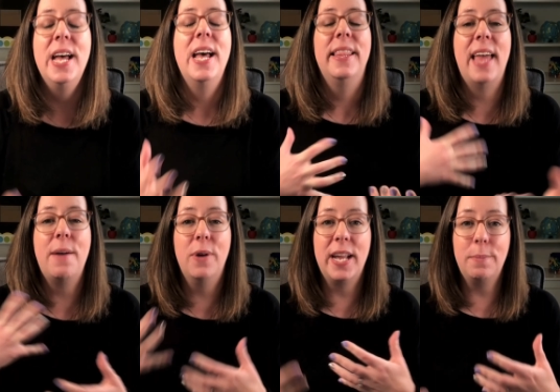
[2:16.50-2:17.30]
they
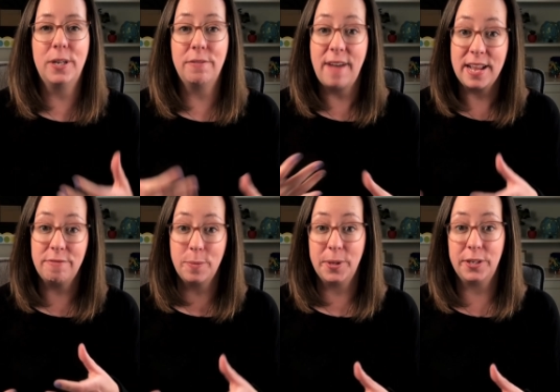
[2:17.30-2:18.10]
were able to find
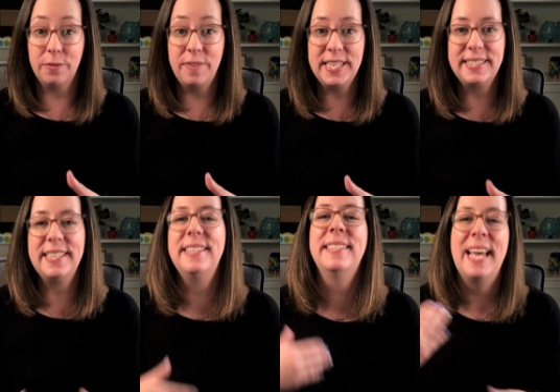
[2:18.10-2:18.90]
familiar
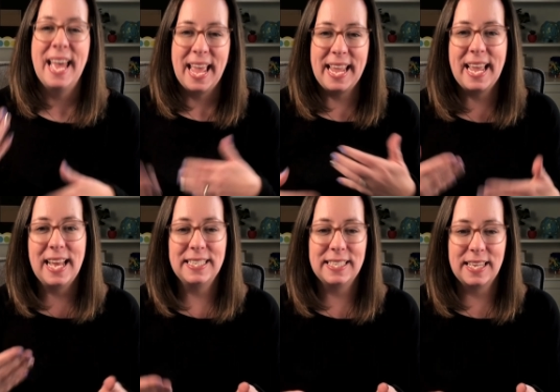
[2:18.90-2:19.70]
faces.
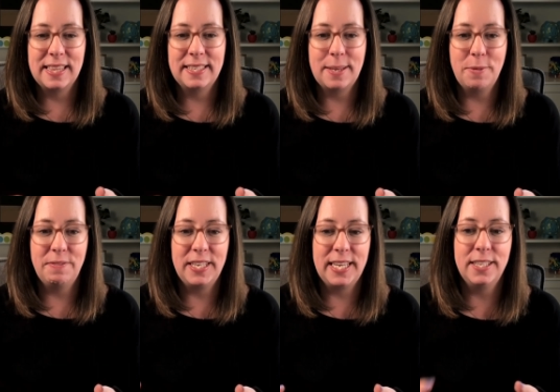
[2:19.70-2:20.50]
And some
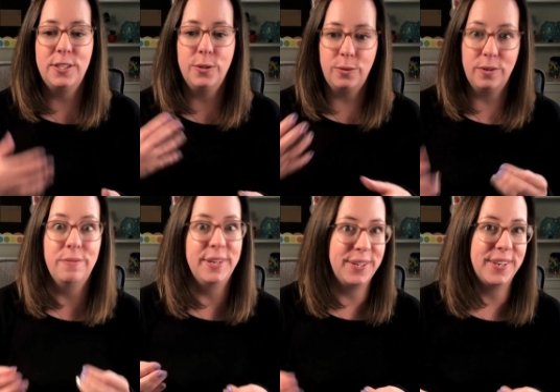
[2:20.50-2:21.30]
of the kids who
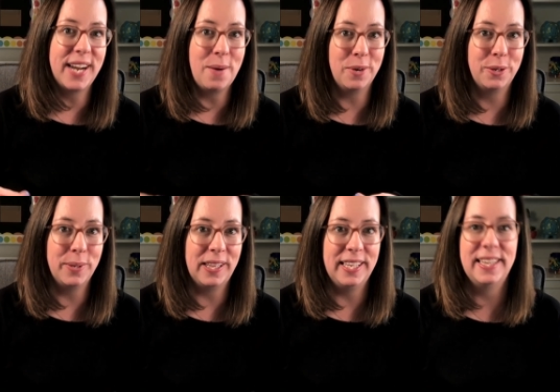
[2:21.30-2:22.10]
figured it out more
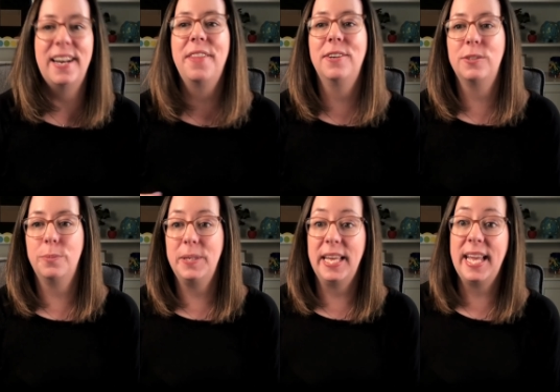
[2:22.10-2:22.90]
quickly than others
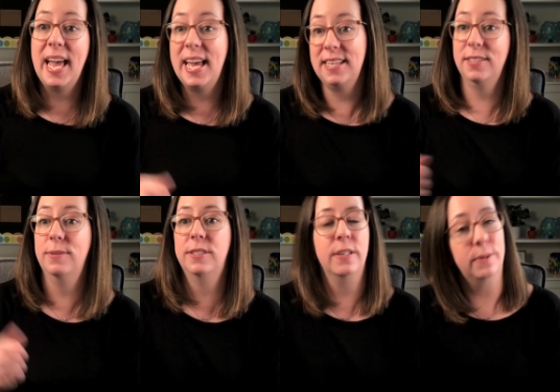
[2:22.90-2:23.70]
would be like, hey,
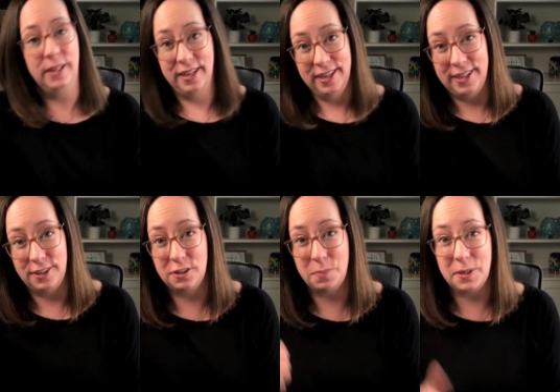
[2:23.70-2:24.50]
so-and-so,
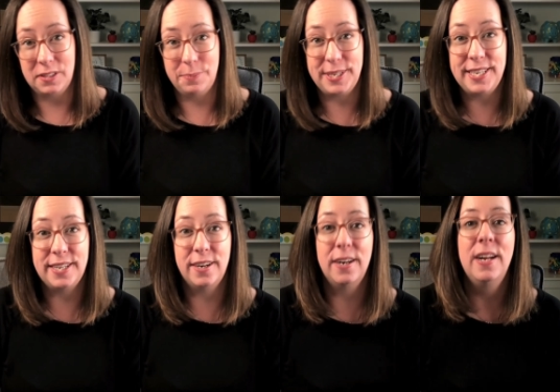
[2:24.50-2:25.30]
you're supposed to be
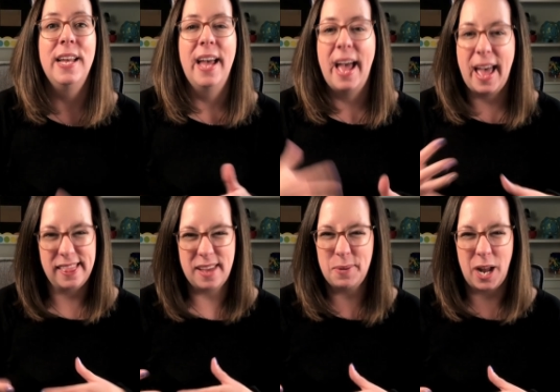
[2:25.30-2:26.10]
here.
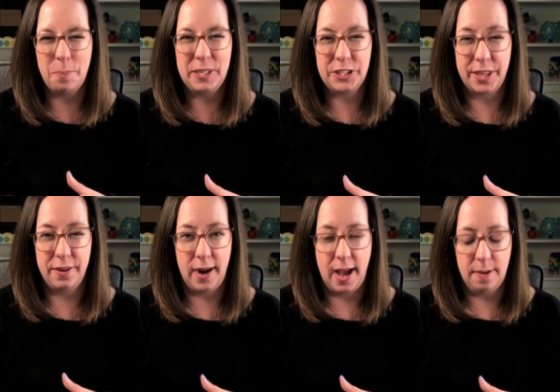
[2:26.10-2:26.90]
And they would help each
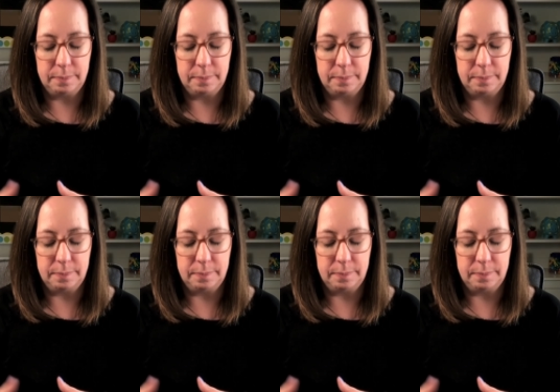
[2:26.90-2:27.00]
other out.